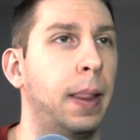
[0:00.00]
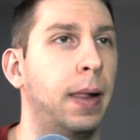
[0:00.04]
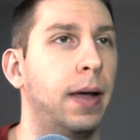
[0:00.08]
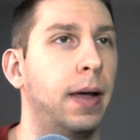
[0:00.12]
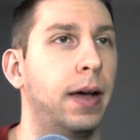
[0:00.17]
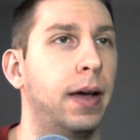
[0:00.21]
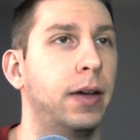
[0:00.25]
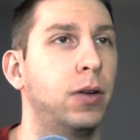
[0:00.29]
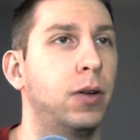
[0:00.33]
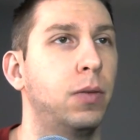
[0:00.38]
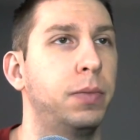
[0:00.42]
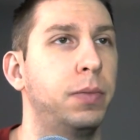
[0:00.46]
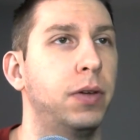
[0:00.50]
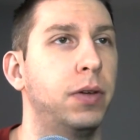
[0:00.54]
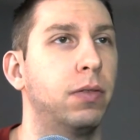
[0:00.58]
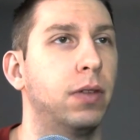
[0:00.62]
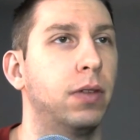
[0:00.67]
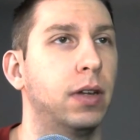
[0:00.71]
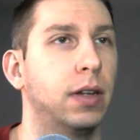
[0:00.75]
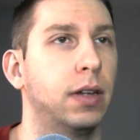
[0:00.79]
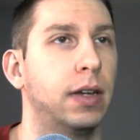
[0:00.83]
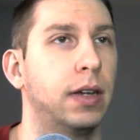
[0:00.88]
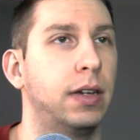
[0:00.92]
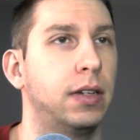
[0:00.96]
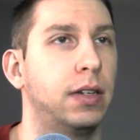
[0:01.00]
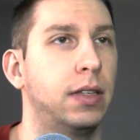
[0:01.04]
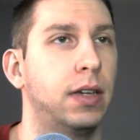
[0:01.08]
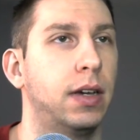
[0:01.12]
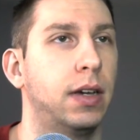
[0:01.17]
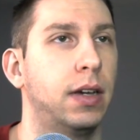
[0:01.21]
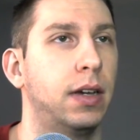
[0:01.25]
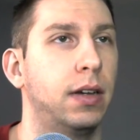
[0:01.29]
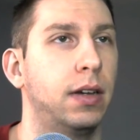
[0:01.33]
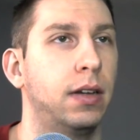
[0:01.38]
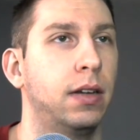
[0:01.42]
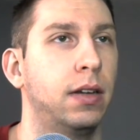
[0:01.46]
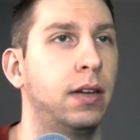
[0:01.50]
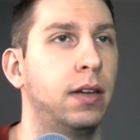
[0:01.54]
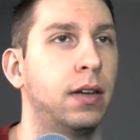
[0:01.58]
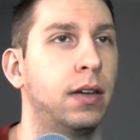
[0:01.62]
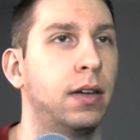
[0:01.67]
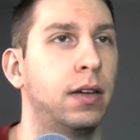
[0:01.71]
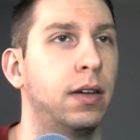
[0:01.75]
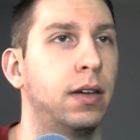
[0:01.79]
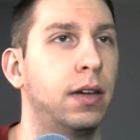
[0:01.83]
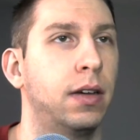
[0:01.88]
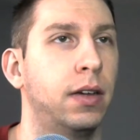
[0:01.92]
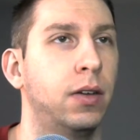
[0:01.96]
I hope you realize that.
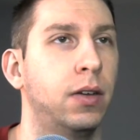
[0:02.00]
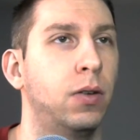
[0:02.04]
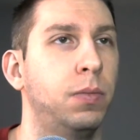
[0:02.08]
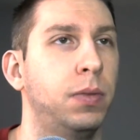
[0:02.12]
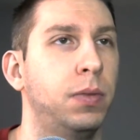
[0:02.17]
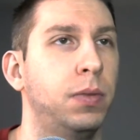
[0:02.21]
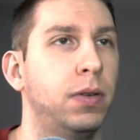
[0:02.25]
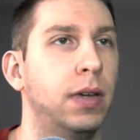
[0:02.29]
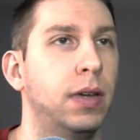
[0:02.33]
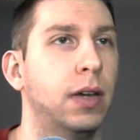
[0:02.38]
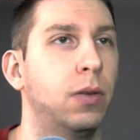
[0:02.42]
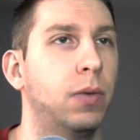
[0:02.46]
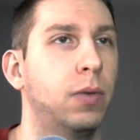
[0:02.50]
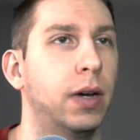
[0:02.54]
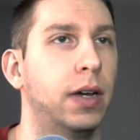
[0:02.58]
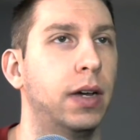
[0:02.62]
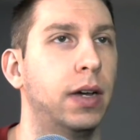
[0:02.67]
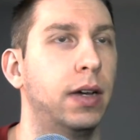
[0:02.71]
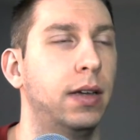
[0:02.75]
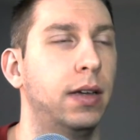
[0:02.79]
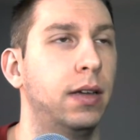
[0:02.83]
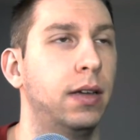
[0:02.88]
I hope you get away.